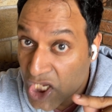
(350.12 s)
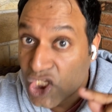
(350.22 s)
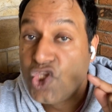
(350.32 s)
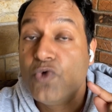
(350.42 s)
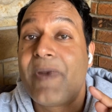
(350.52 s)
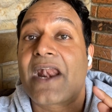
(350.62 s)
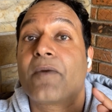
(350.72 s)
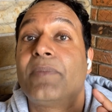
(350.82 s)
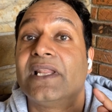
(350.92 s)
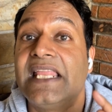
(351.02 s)
you better
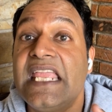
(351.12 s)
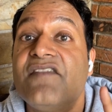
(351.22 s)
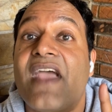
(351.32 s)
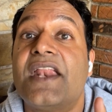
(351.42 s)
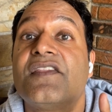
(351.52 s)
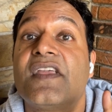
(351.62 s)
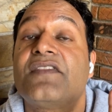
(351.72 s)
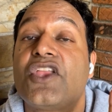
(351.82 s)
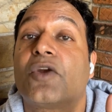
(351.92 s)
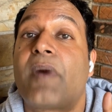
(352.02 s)
believe anything
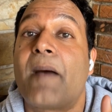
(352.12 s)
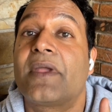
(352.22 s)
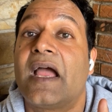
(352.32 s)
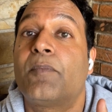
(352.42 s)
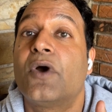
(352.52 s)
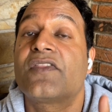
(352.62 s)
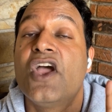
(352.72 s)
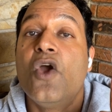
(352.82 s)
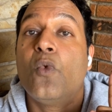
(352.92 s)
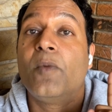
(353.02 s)
that you're popping up with
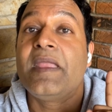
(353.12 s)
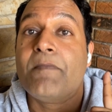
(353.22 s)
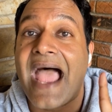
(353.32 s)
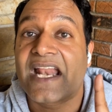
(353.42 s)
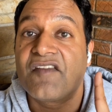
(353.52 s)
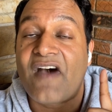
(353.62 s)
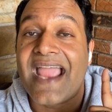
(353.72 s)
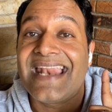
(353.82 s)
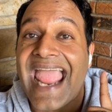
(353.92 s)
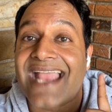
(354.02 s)
will be
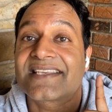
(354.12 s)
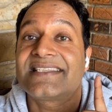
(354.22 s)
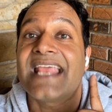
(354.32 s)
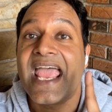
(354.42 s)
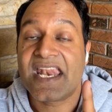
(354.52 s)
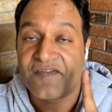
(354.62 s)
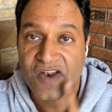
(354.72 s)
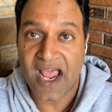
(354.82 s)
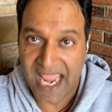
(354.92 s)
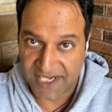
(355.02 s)
magnified x10, if
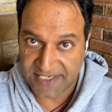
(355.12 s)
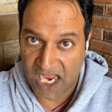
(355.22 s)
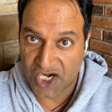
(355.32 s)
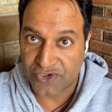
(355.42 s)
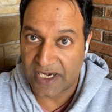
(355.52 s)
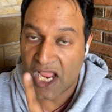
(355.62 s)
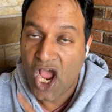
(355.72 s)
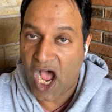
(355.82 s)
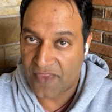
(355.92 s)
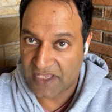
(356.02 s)
not x100,
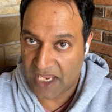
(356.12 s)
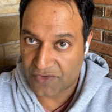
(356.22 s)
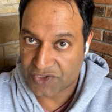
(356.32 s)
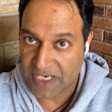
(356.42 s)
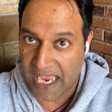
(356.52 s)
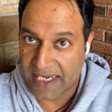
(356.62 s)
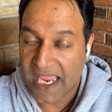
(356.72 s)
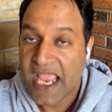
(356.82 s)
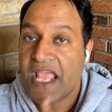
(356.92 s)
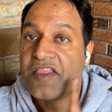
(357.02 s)
on the other side.
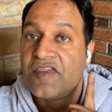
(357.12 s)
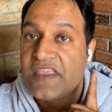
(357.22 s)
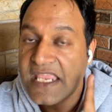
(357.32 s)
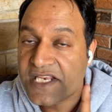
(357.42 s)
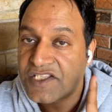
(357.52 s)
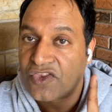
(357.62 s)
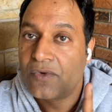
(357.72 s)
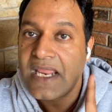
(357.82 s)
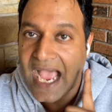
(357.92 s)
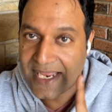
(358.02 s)
These
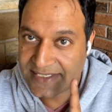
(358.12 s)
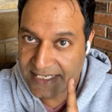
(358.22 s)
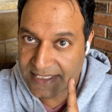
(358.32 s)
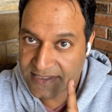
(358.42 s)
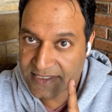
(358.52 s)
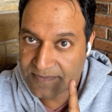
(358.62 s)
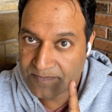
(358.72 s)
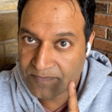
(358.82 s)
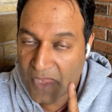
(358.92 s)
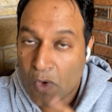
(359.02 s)
three ideas,
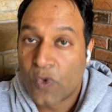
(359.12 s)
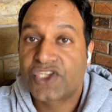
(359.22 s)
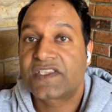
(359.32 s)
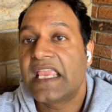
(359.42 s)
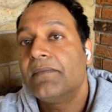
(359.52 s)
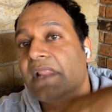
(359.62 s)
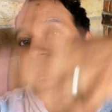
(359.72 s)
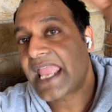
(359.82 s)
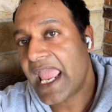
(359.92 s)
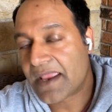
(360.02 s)
which seem
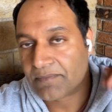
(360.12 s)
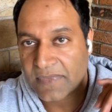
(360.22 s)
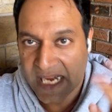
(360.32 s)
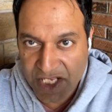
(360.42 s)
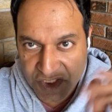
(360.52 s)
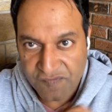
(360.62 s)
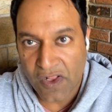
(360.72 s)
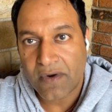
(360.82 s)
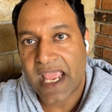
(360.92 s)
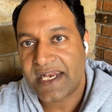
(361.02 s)
like, hey, can I just
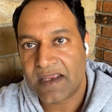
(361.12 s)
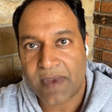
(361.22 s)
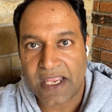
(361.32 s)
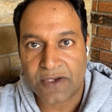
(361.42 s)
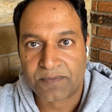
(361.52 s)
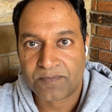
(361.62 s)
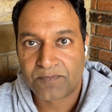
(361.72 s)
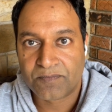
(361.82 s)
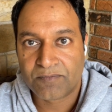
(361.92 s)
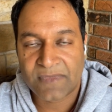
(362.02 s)
float an idea by you?
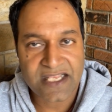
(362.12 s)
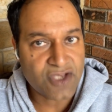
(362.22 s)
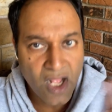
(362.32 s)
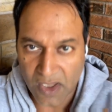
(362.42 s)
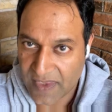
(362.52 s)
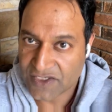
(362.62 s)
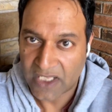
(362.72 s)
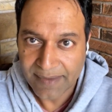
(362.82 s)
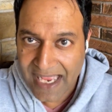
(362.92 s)
That's all. That's all I'm